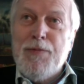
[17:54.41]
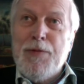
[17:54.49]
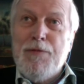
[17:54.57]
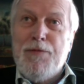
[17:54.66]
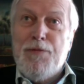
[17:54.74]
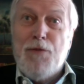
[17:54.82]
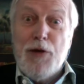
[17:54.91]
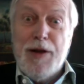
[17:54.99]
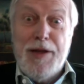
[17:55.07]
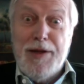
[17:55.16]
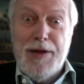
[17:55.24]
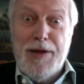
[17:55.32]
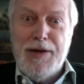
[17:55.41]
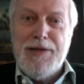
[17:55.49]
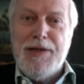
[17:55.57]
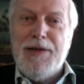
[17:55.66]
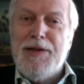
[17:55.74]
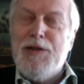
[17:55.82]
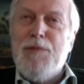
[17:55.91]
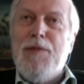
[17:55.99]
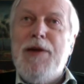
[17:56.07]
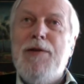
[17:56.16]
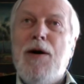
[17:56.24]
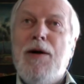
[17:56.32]
40 years that it's
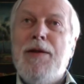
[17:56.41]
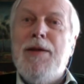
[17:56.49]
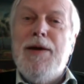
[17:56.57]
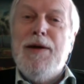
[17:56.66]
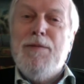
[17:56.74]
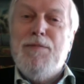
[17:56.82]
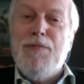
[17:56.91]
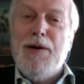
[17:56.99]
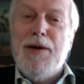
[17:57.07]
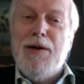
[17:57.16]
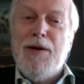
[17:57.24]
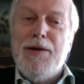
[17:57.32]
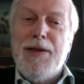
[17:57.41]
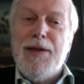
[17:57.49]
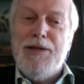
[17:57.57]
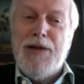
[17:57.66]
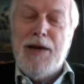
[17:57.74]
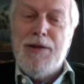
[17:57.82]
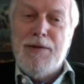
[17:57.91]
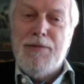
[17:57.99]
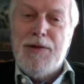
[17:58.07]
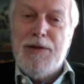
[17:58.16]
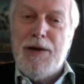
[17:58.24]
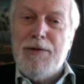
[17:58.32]
been on the, uh, on the agenda of
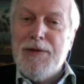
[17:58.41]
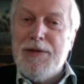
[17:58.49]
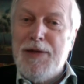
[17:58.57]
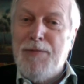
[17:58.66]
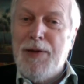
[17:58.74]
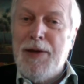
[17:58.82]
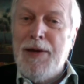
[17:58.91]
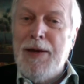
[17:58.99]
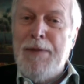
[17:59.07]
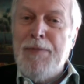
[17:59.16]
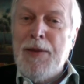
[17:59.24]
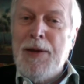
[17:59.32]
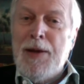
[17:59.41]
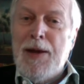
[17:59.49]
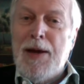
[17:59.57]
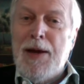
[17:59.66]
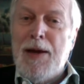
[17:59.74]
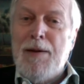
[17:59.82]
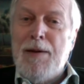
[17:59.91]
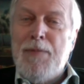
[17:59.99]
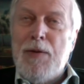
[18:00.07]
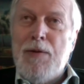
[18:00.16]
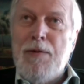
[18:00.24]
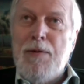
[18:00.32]
the General Assembly. Um,
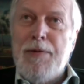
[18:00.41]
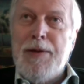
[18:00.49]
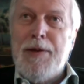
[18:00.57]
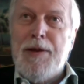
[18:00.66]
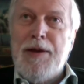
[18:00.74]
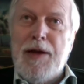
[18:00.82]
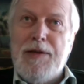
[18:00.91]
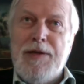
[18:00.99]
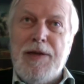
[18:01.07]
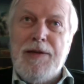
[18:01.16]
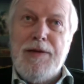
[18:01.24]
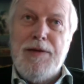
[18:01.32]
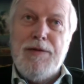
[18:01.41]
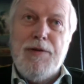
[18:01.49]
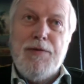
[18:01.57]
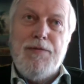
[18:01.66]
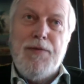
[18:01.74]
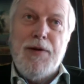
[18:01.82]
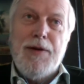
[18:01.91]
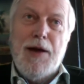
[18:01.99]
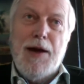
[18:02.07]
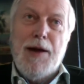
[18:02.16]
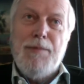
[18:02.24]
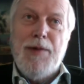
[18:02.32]
only the United States and Israel for a
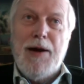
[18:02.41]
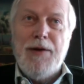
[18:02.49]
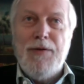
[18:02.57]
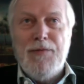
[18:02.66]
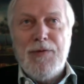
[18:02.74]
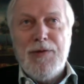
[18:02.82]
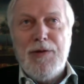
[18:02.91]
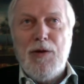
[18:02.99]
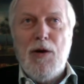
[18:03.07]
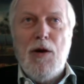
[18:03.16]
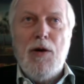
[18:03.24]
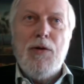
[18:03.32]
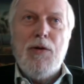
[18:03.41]
time either voted no or